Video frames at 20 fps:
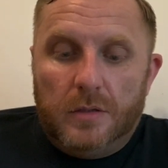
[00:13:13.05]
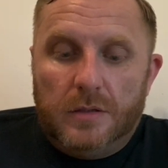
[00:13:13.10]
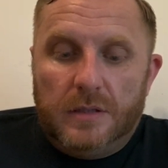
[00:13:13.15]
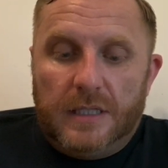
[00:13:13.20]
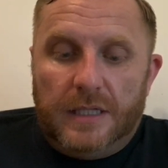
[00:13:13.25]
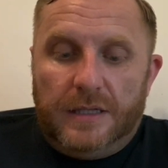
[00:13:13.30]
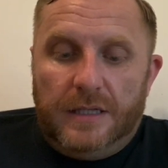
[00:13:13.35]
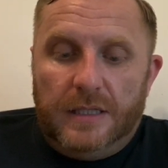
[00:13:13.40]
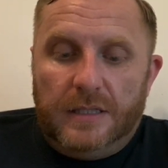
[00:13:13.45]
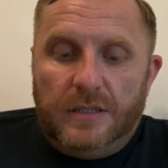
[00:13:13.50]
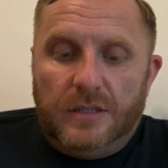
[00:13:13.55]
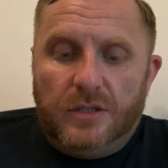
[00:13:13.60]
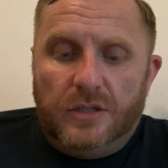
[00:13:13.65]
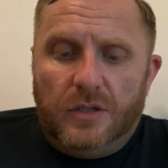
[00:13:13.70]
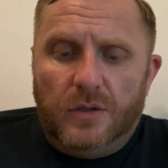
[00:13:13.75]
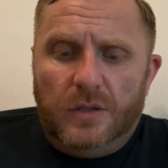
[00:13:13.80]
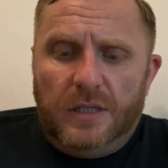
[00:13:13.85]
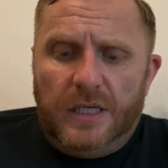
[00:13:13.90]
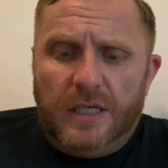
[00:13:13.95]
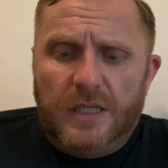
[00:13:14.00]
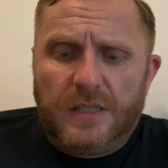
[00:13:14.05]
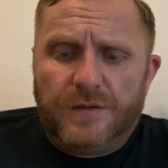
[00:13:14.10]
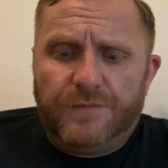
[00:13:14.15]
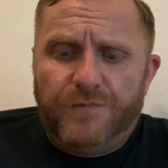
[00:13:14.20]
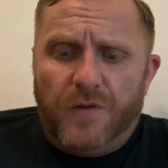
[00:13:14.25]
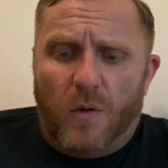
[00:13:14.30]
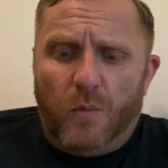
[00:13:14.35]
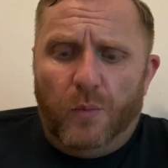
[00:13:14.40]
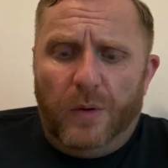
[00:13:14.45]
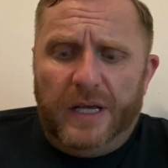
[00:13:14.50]
Did this Julius
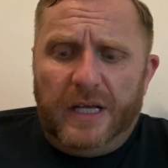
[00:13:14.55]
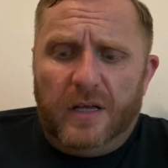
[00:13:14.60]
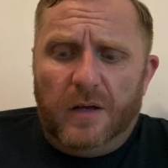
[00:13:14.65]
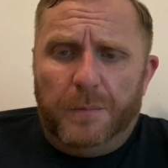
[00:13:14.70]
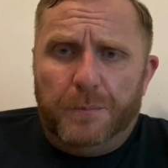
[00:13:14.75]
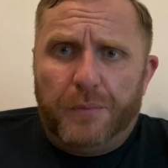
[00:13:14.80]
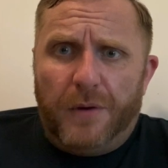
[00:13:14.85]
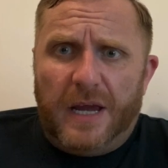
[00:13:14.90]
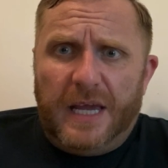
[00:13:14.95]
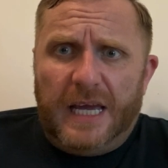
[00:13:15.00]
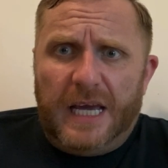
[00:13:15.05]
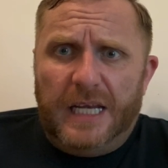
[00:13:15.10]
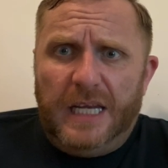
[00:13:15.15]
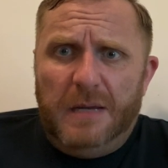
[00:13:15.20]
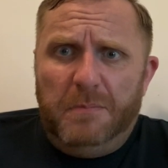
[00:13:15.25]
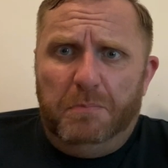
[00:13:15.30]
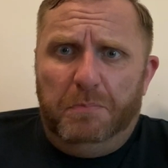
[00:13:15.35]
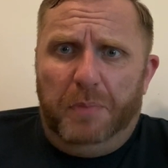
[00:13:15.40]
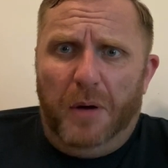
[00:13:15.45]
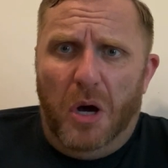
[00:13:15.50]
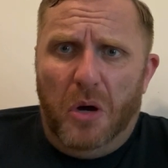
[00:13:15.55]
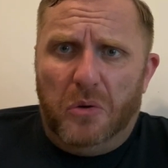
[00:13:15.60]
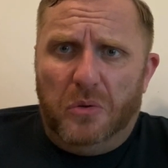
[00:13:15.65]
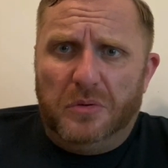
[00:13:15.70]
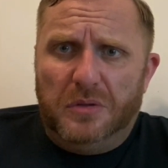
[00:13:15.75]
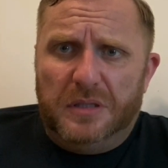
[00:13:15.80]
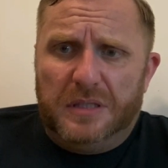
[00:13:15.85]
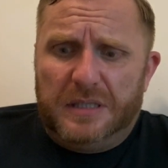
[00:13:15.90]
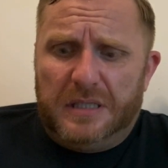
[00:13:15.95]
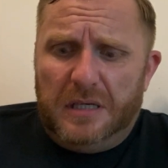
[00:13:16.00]
Rotwinkle break any
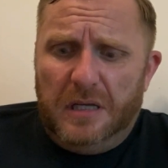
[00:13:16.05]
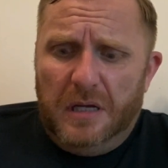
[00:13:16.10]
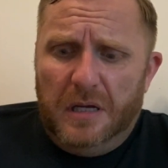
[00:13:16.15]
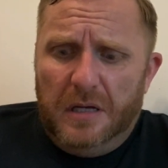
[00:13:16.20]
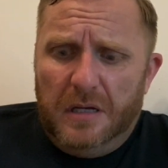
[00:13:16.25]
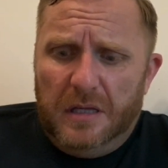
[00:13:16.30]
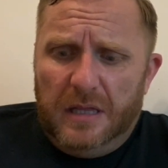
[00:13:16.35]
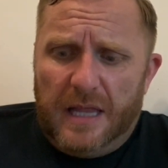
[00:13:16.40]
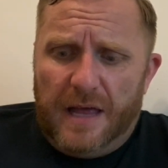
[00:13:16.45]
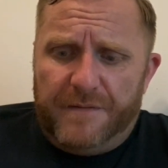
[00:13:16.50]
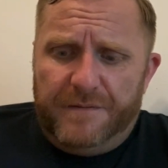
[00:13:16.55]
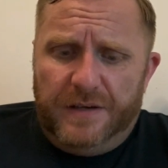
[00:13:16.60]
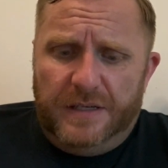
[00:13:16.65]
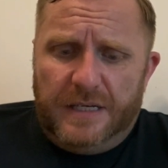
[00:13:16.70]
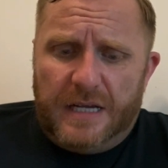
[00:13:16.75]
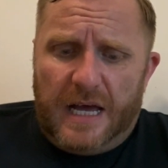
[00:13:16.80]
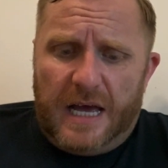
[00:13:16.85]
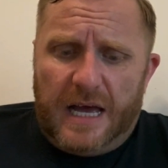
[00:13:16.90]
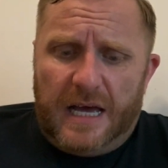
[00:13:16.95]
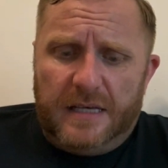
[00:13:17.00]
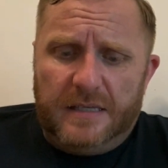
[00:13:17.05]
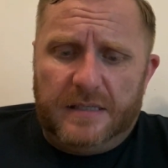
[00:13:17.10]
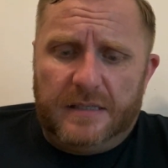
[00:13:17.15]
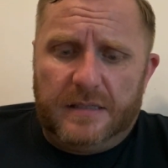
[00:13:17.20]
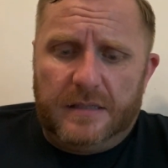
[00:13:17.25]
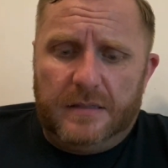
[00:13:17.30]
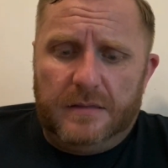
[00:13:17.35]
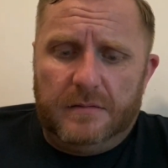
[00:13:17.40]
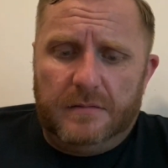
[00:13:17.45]
bones? Lavender asked.